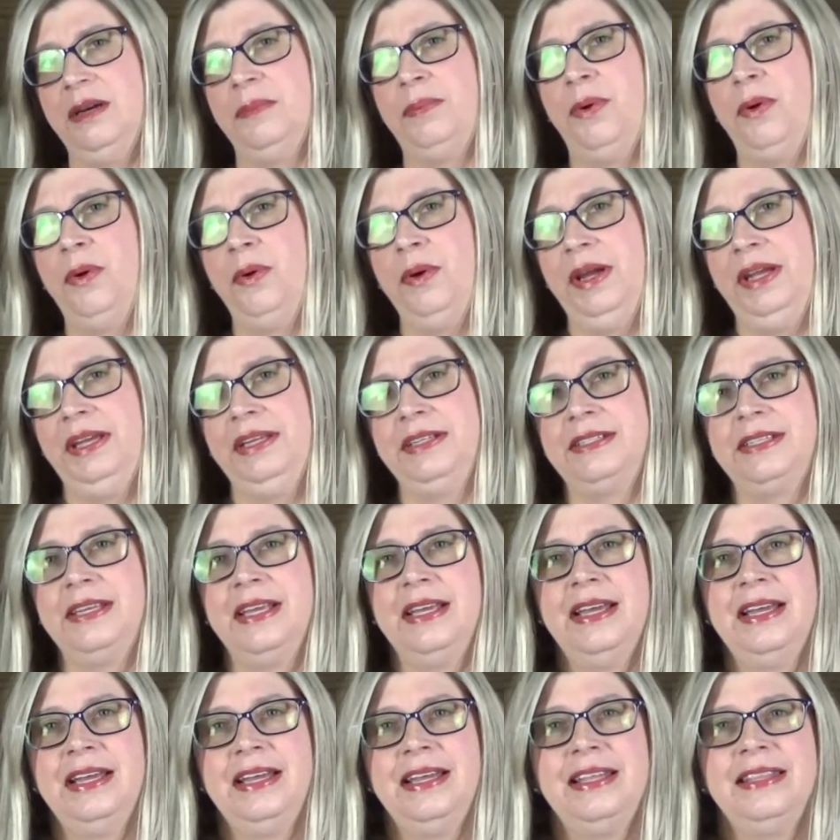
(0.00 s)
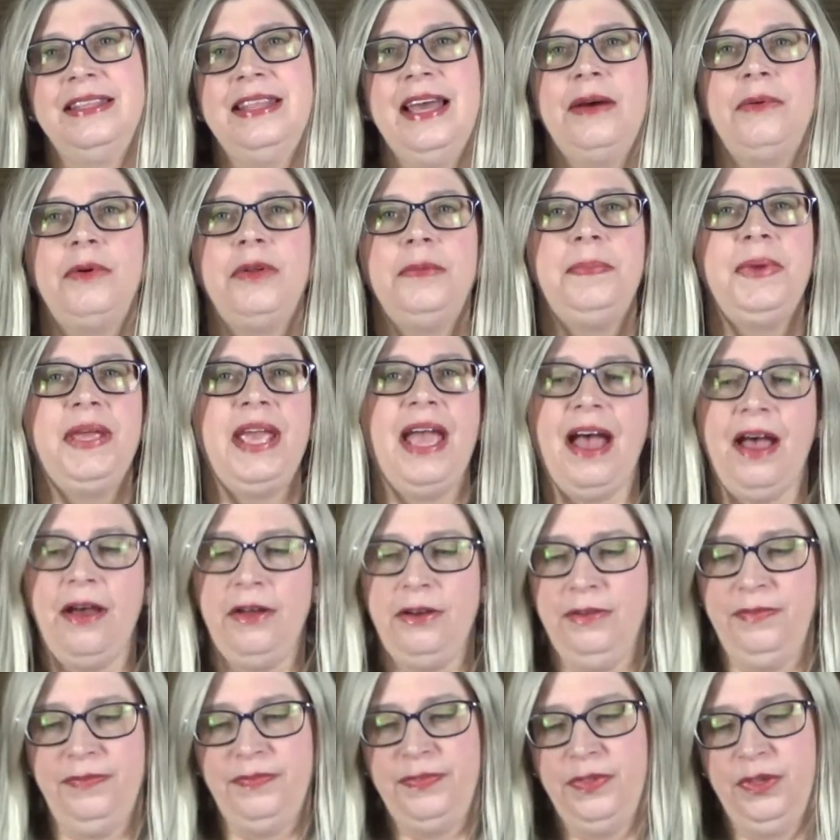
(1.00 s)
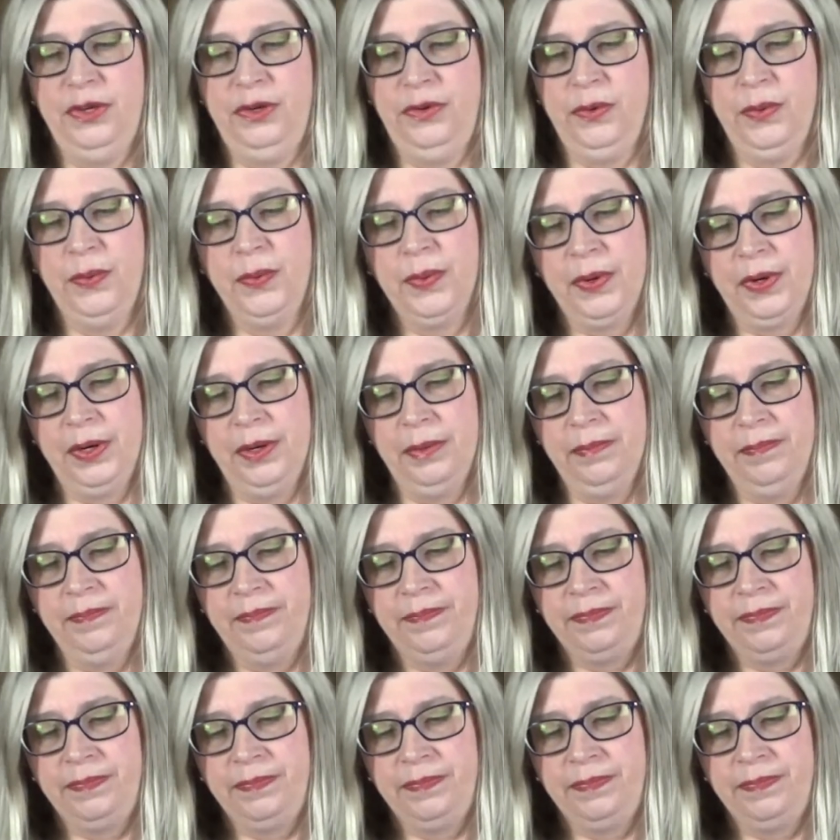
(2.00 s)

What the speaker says: a point that would be out of the norm.